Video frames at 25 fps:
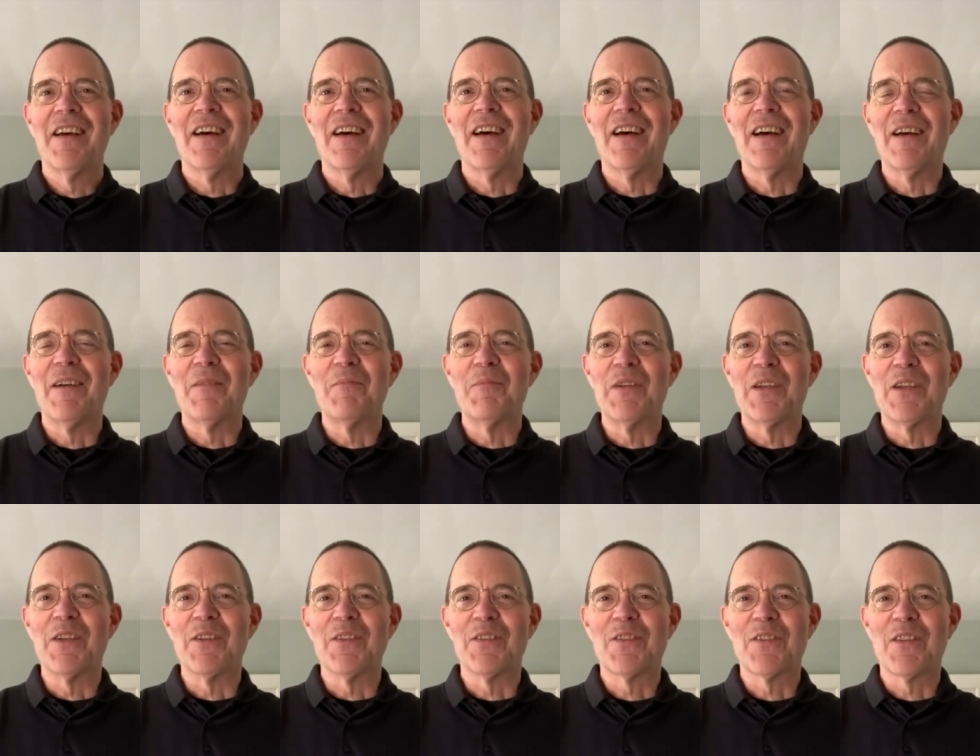Uh,
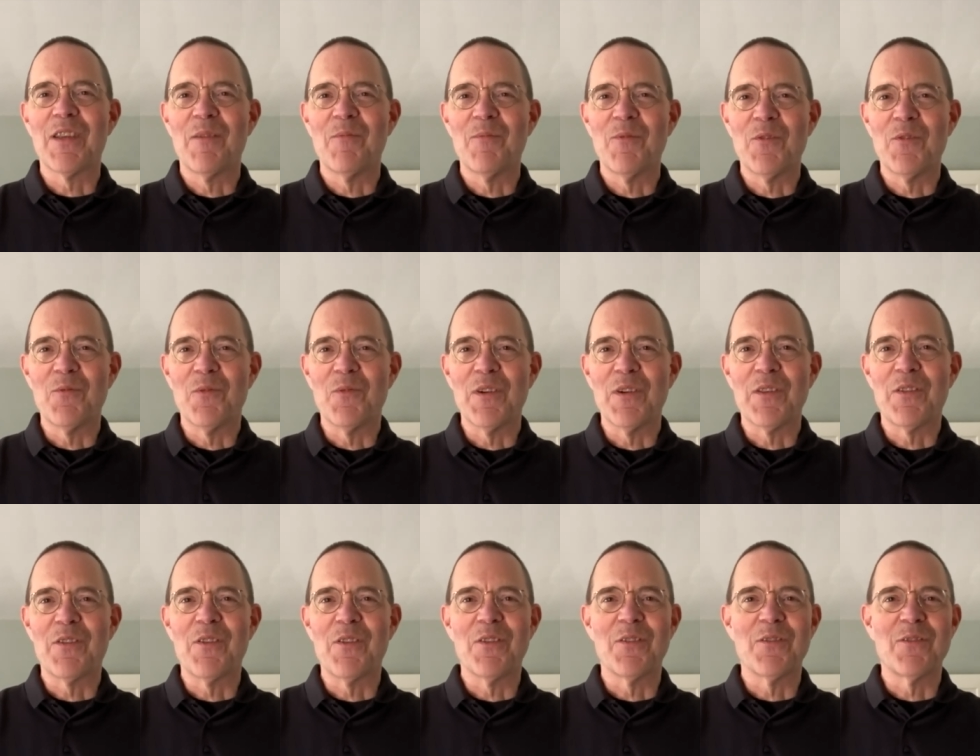because someone
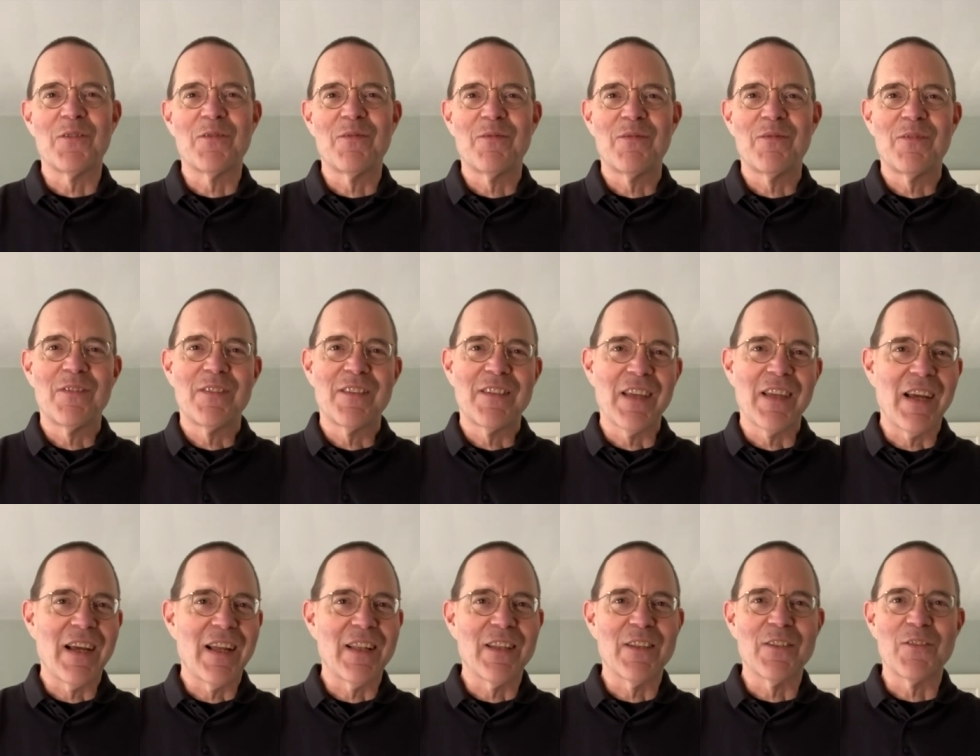with your
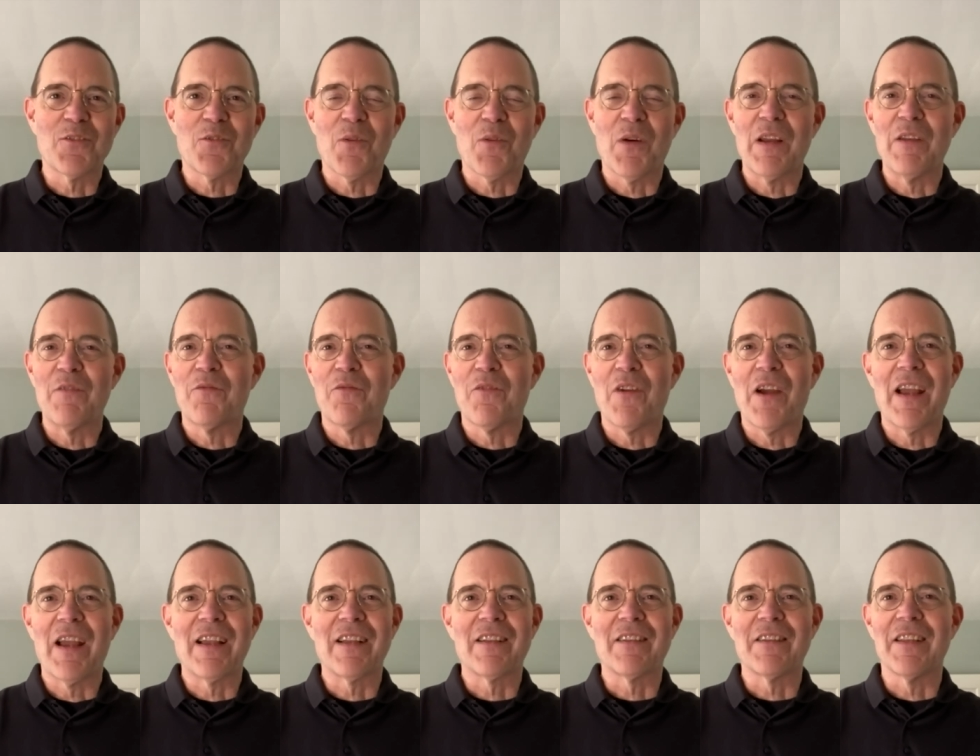talents, quite
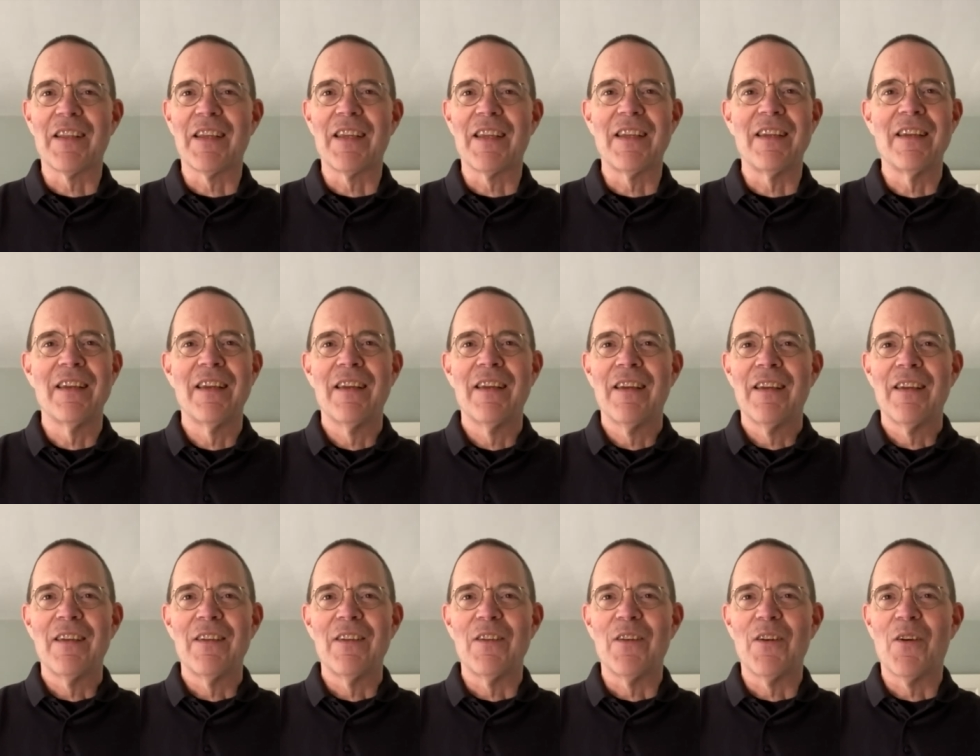frankly,
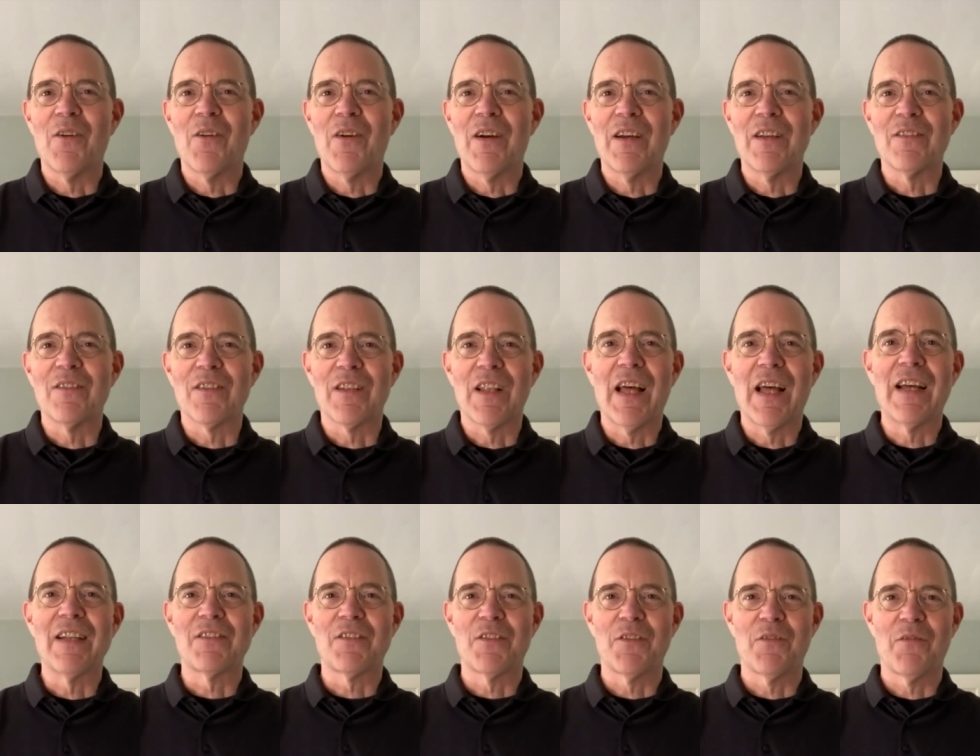you know, has
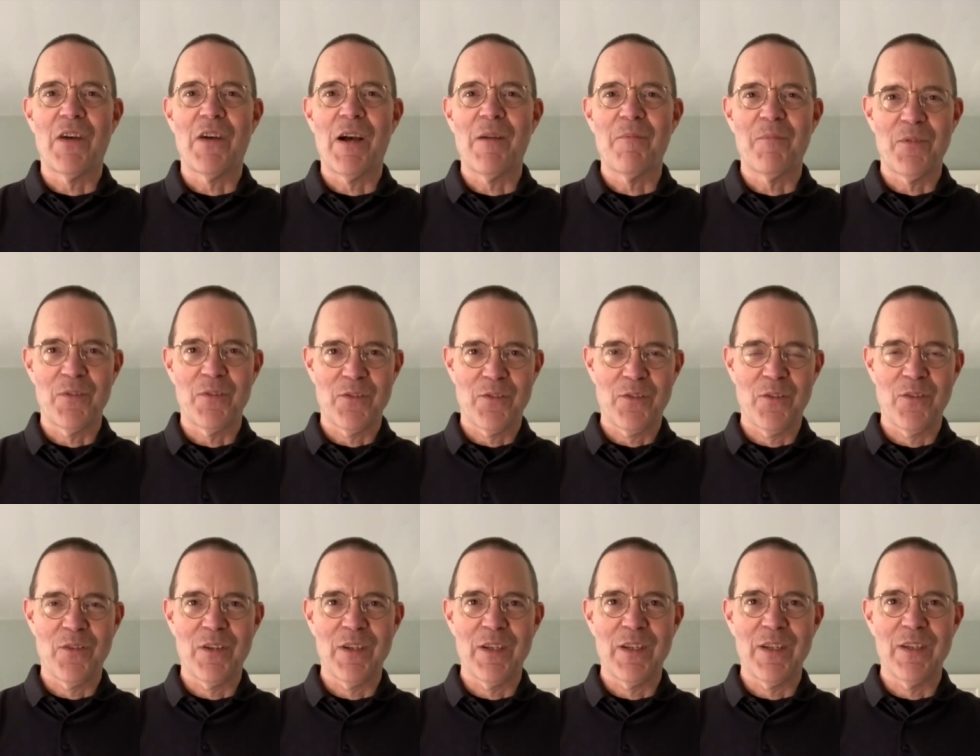lots of
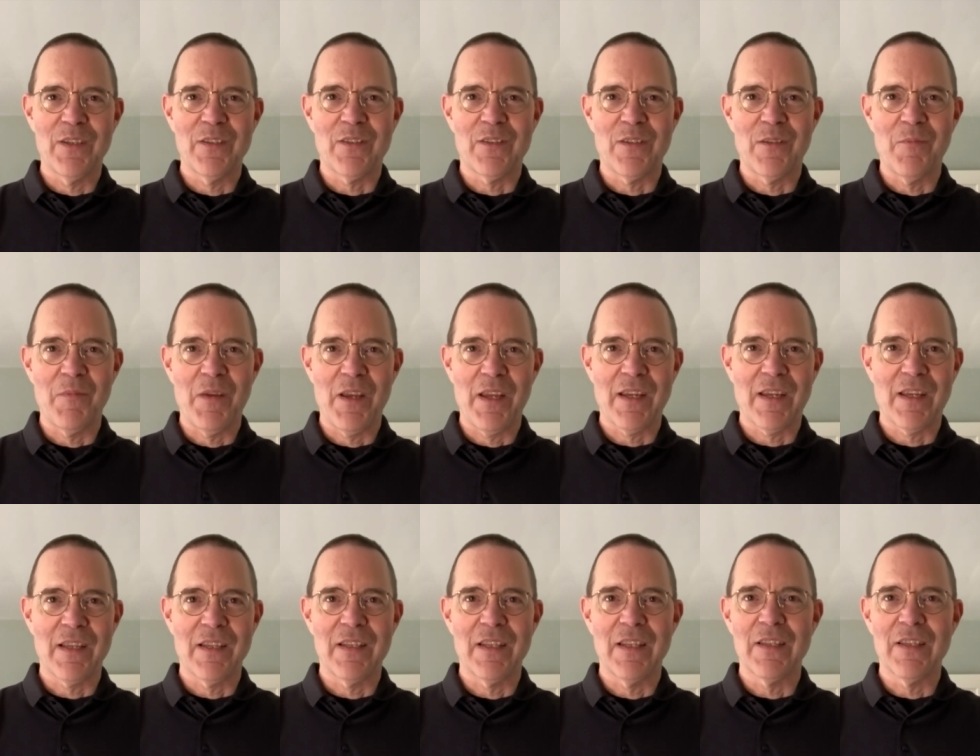opportunities to
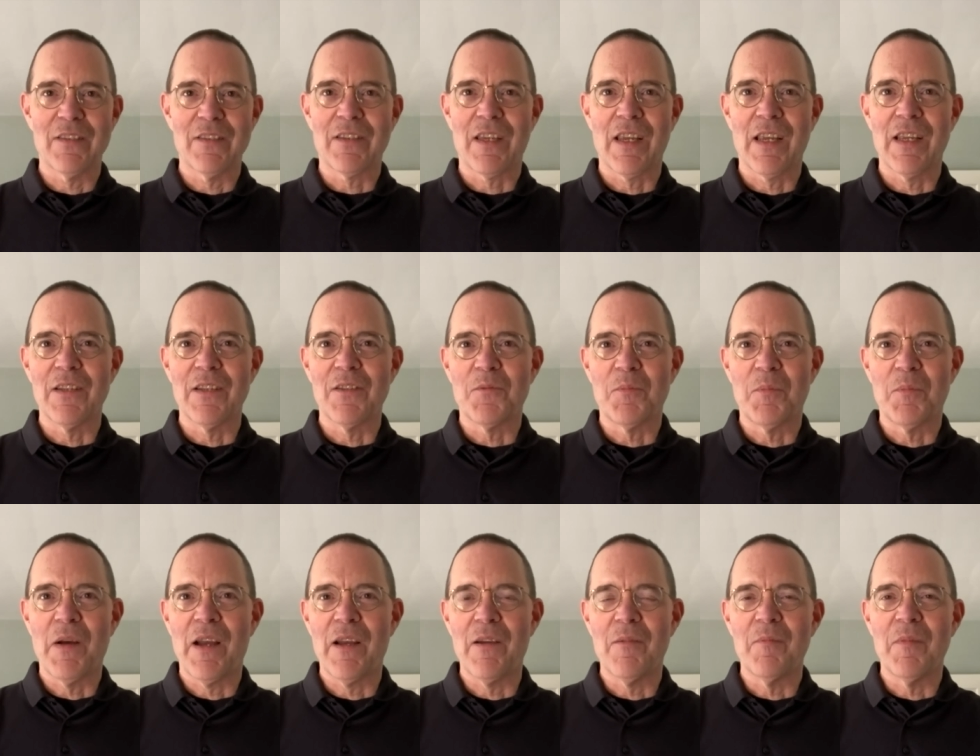make, in this case,
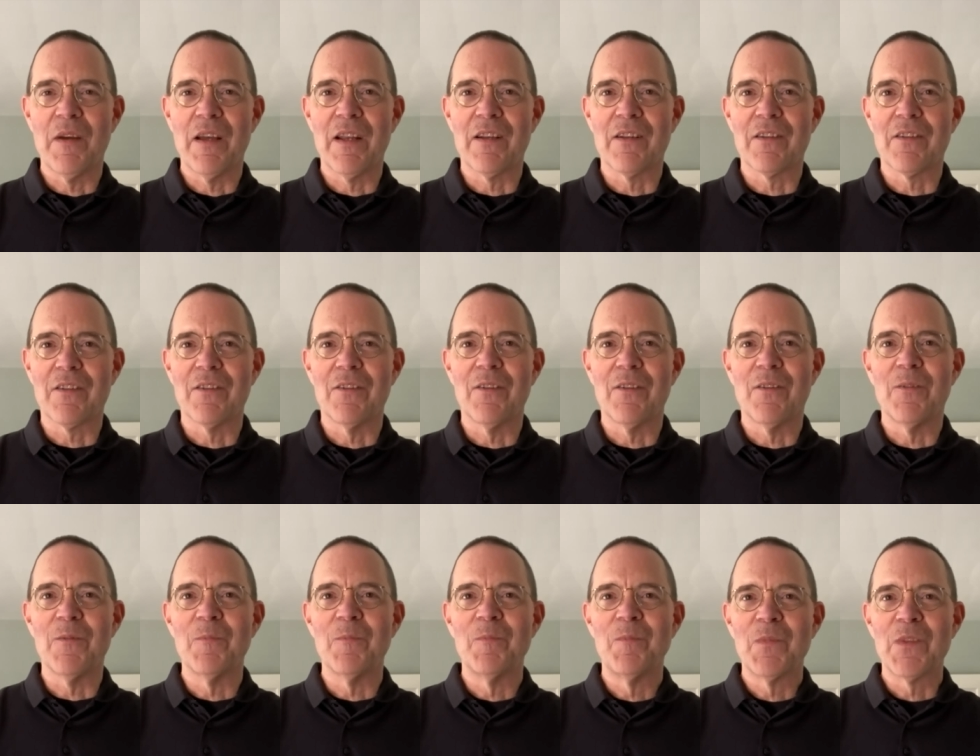
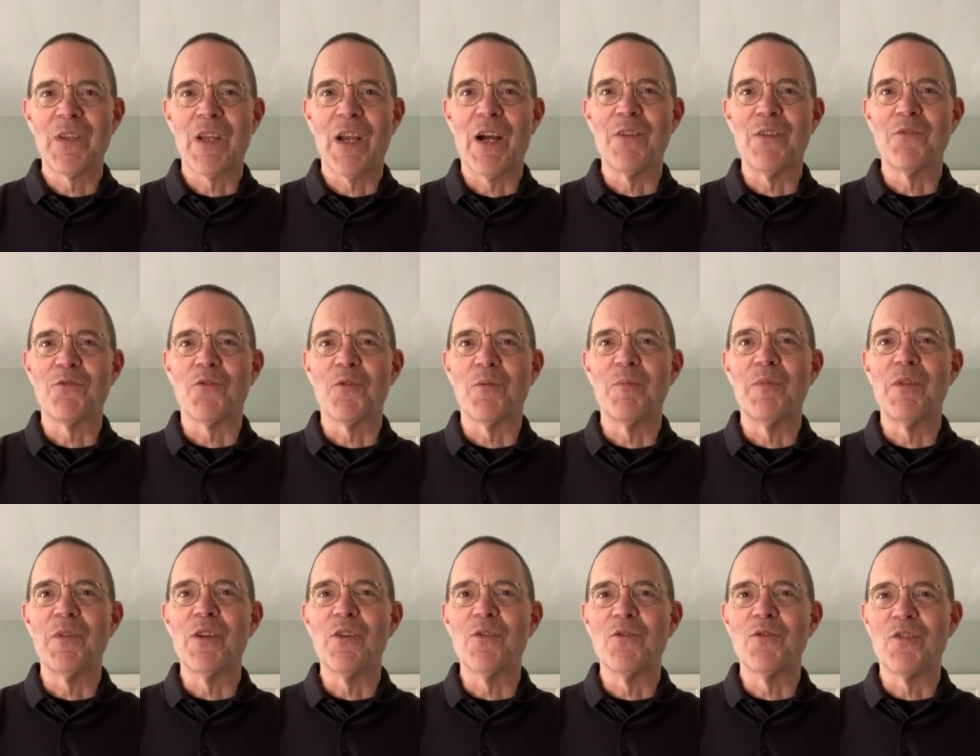biomedical
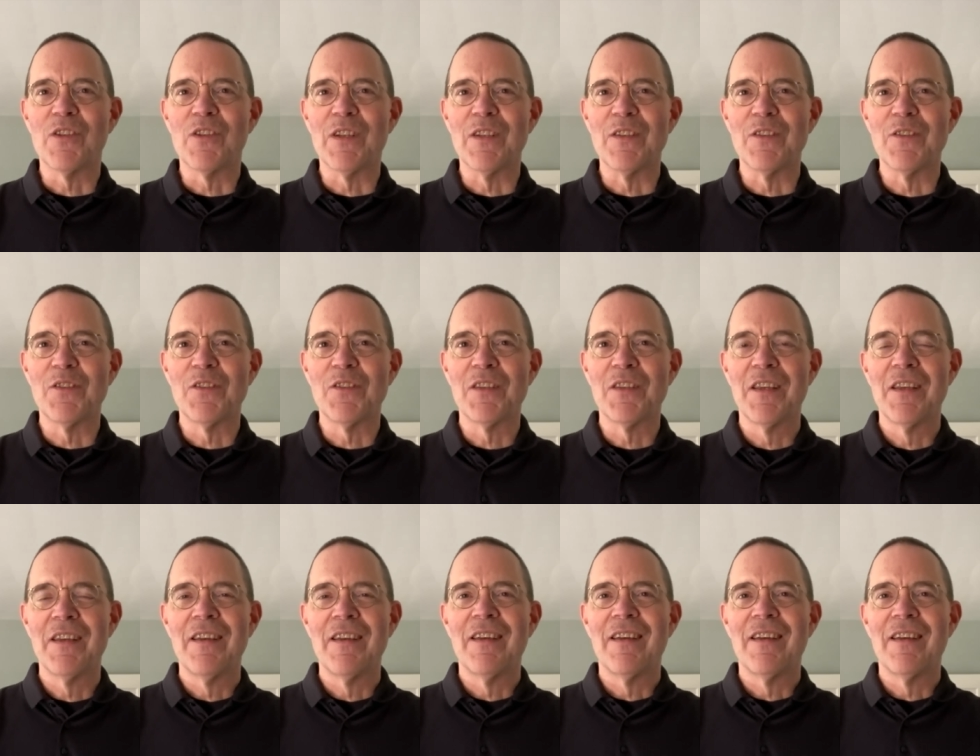contributions.